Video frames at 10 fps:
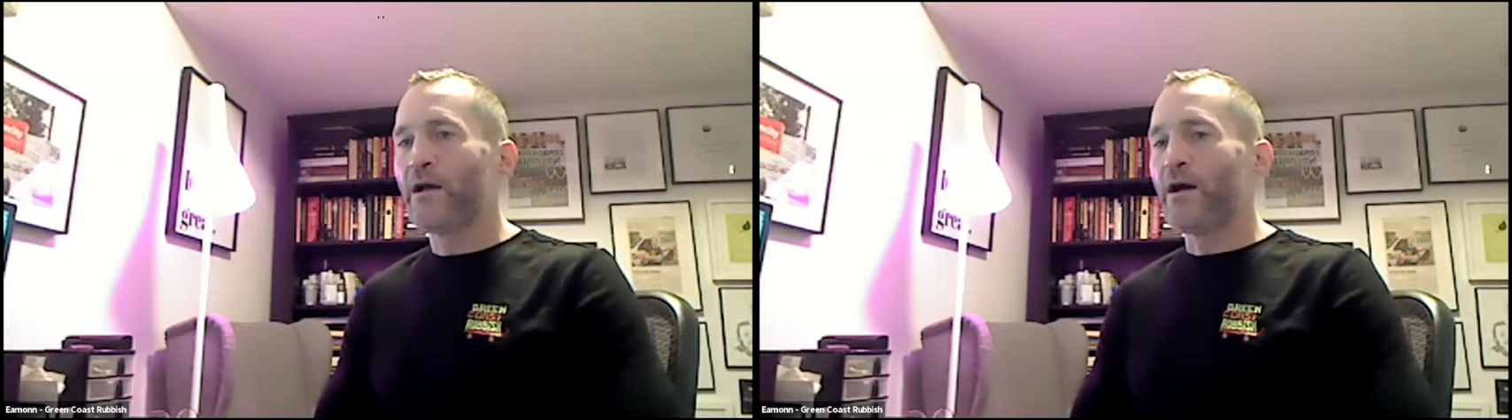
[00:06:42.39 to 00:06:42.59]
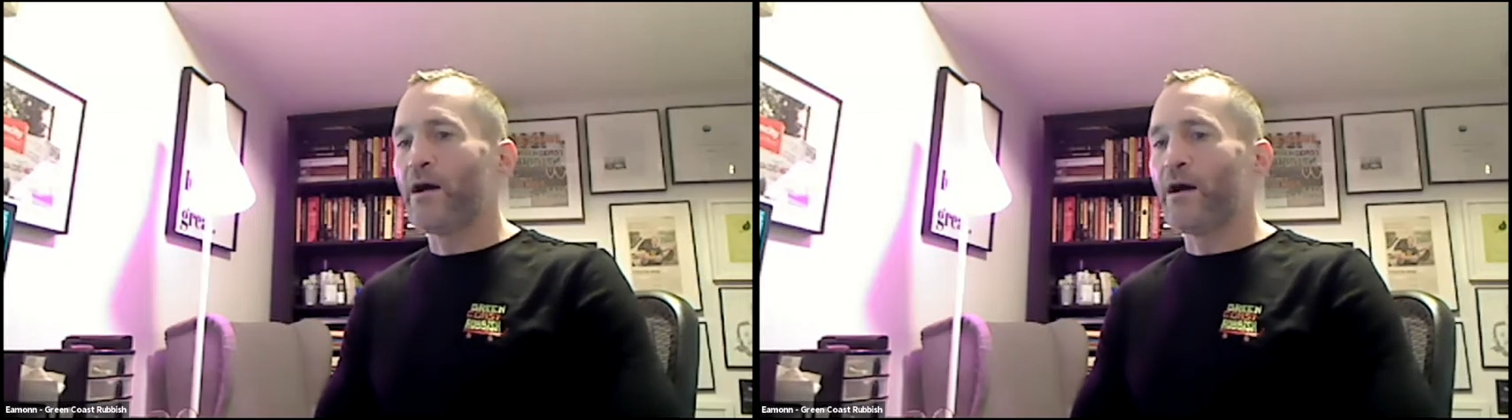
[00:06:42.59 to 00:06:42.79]

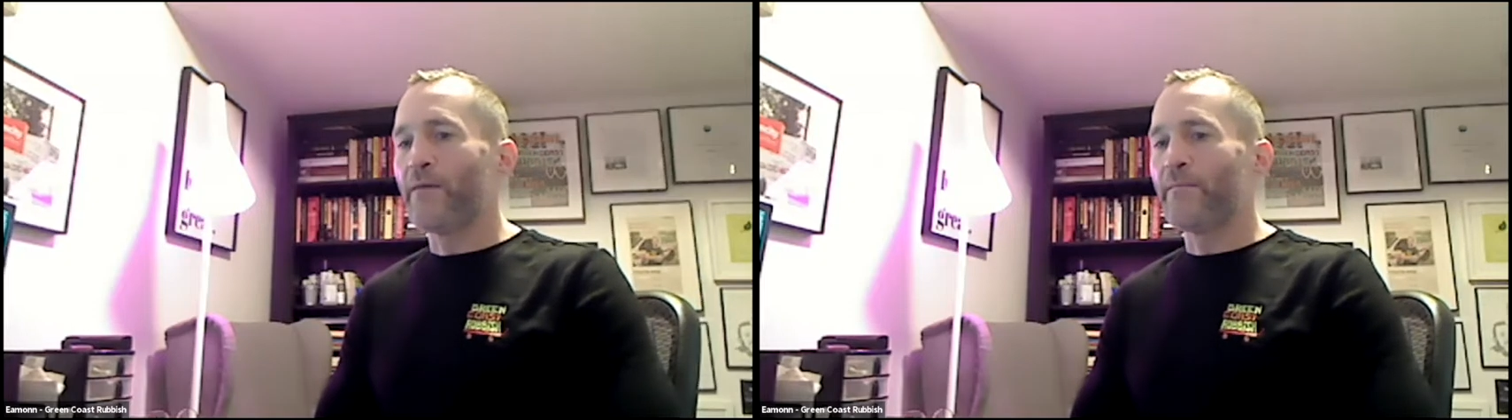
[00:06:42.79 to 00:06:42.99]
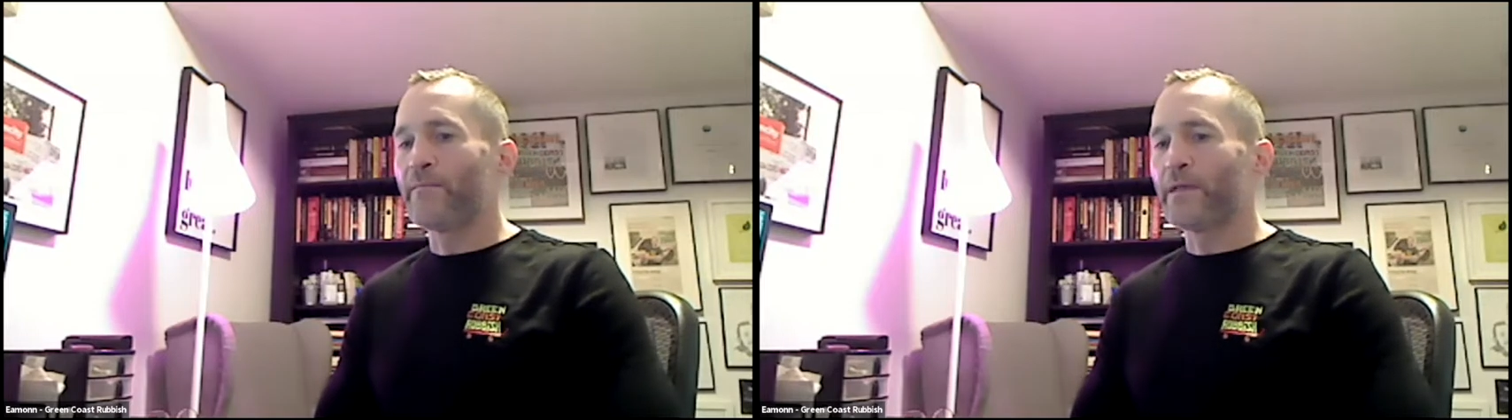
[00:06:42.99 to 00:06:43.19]

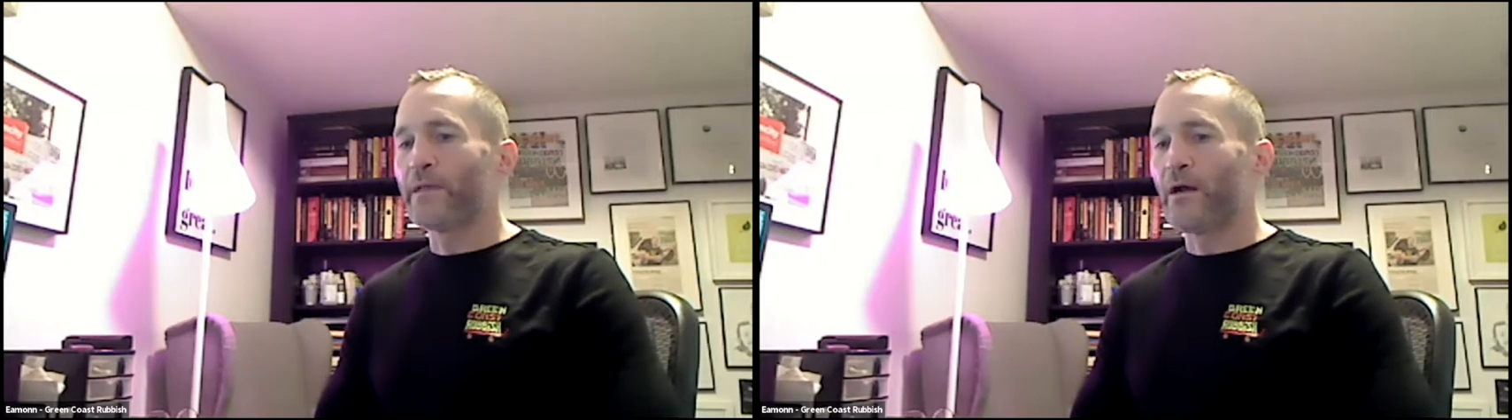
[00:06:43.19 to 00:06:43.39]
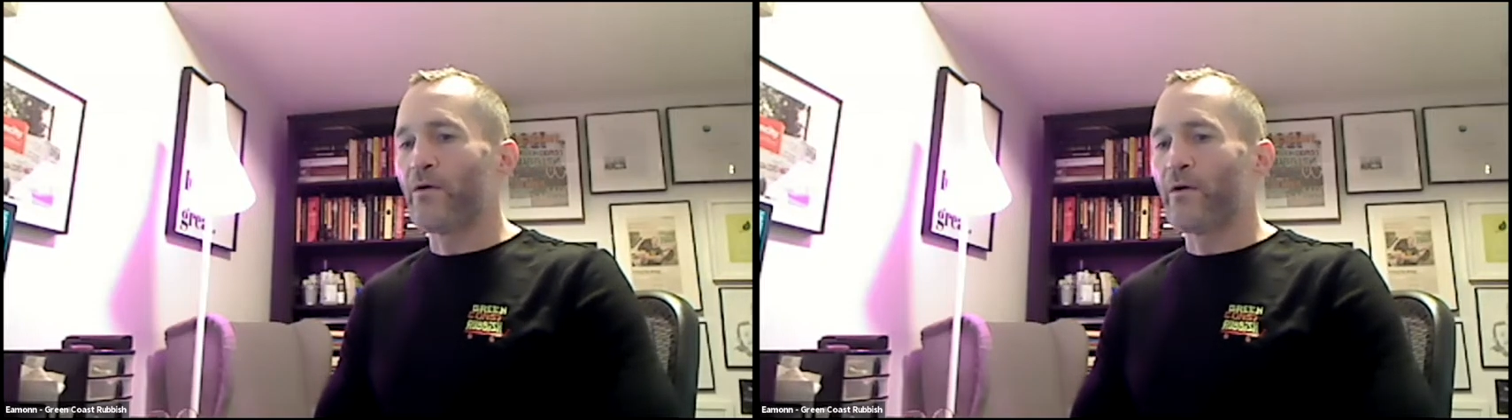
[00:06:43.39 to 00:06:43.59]

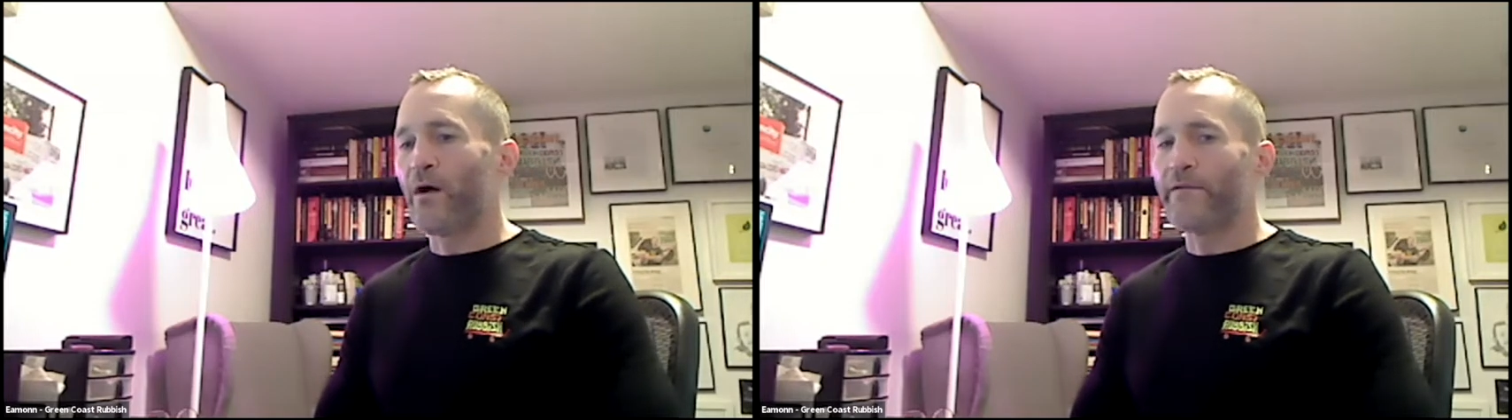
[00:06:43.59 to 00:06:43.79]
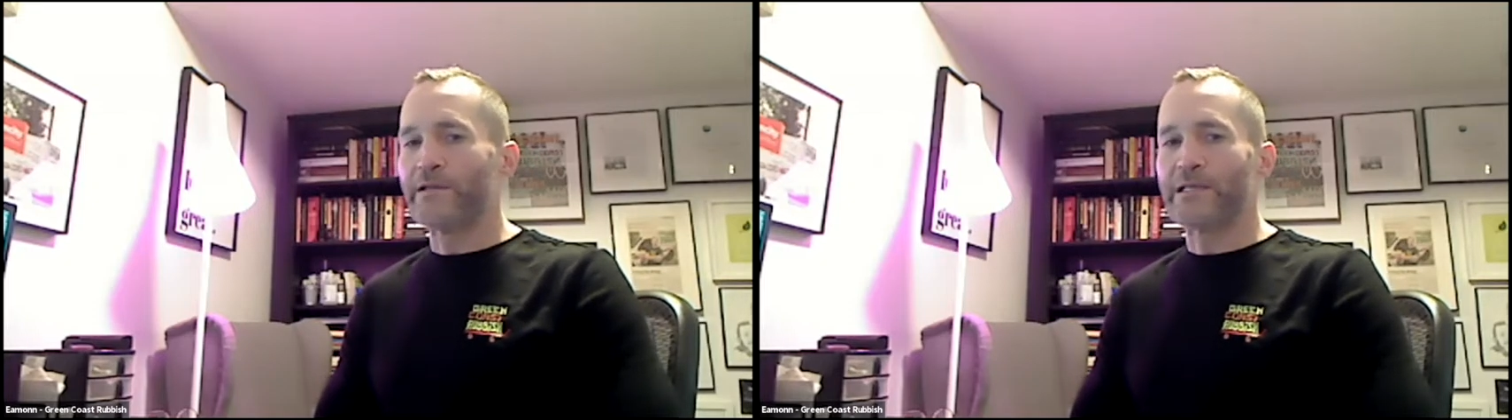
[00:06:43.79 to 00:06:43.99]

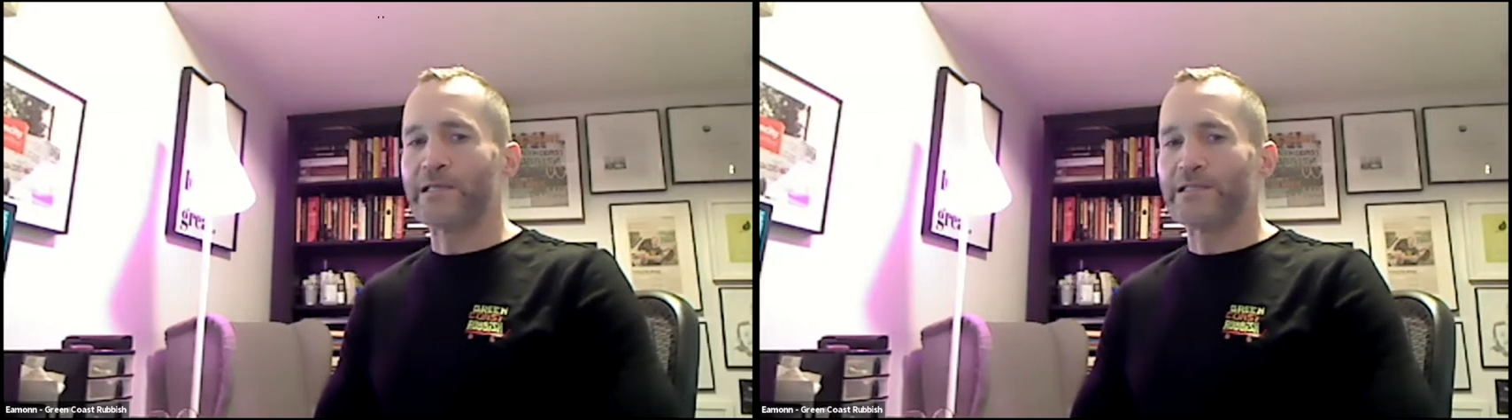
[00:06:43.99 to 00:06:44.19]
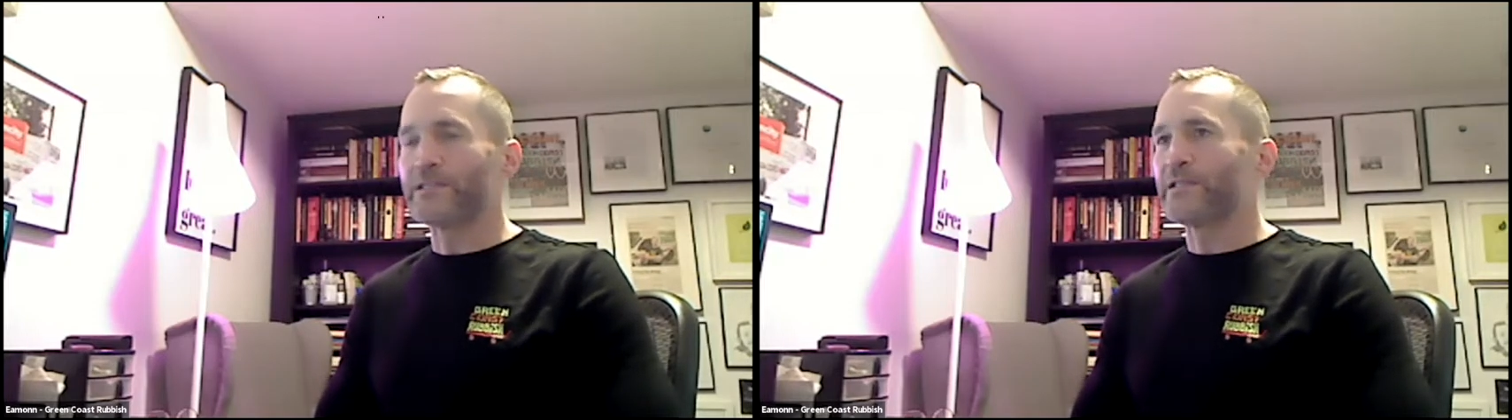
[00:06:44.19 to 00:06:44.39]
obviously
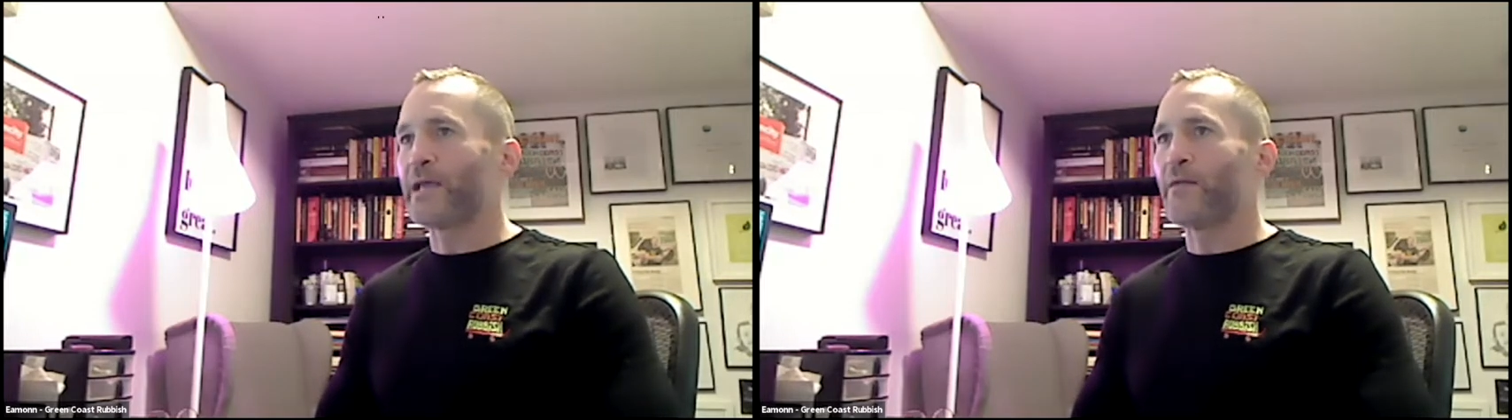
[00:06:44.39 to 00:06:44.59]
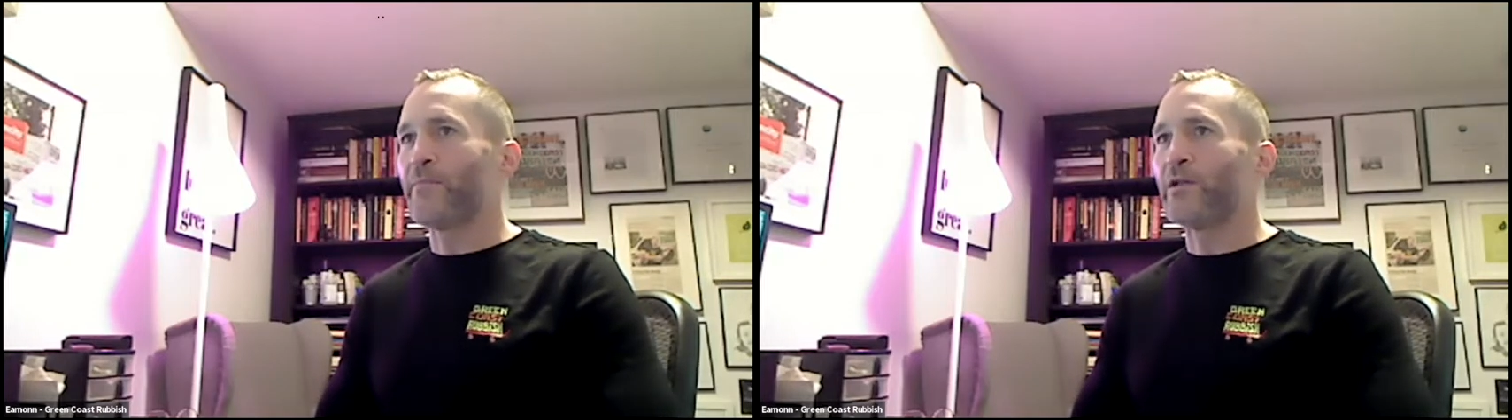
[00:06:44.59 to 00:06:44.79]

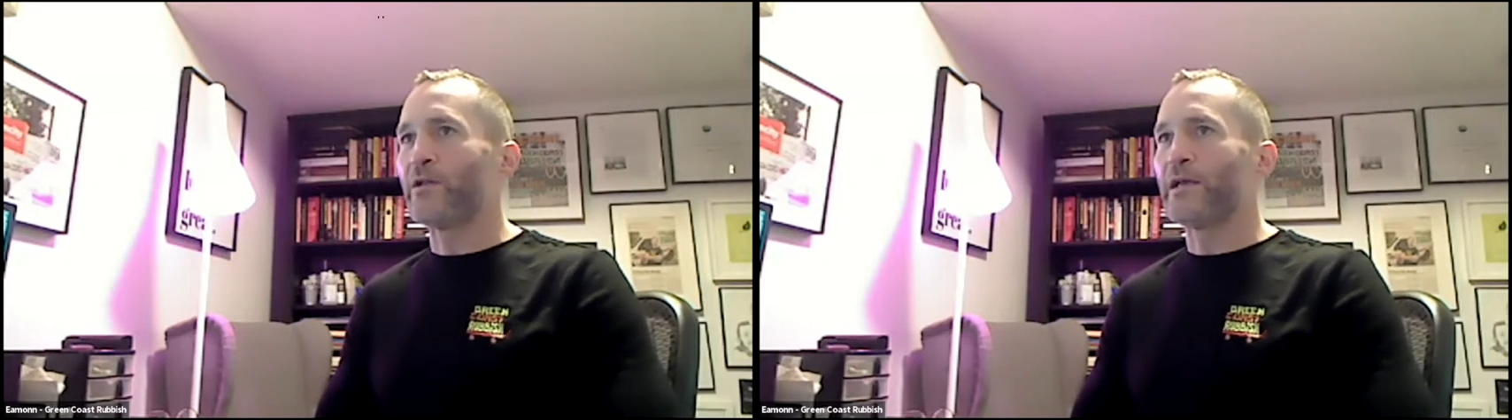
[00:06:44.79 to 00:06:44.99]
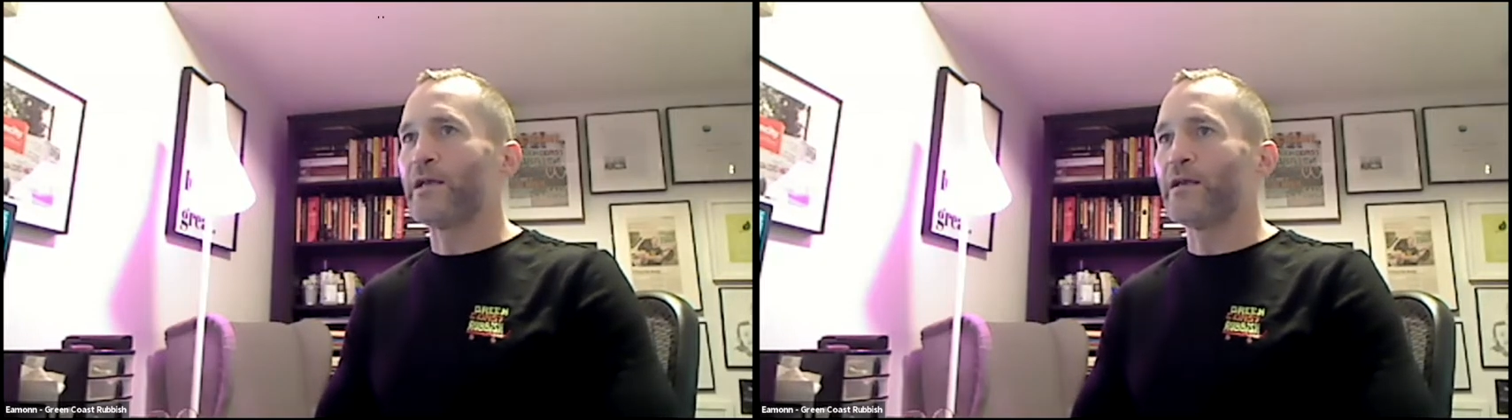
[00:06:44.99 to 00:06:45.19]

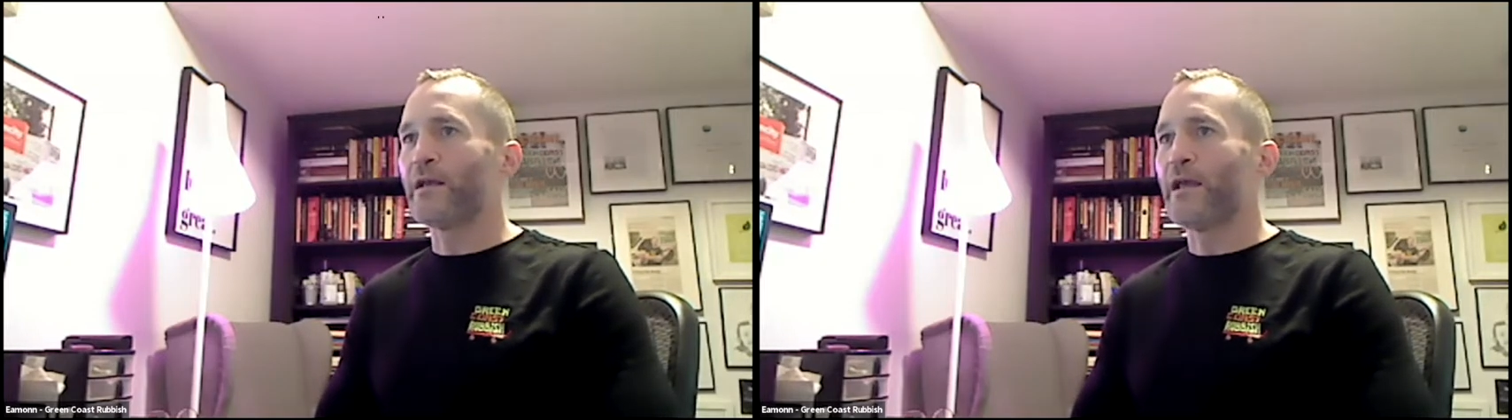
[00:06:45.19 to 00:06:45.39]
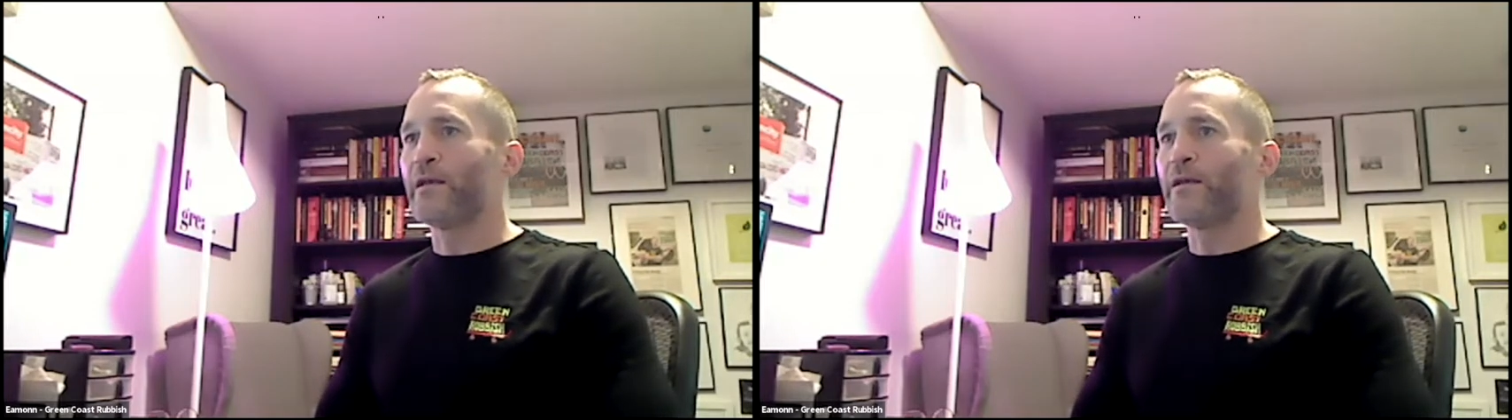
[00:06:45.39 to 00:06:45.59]
sustainability and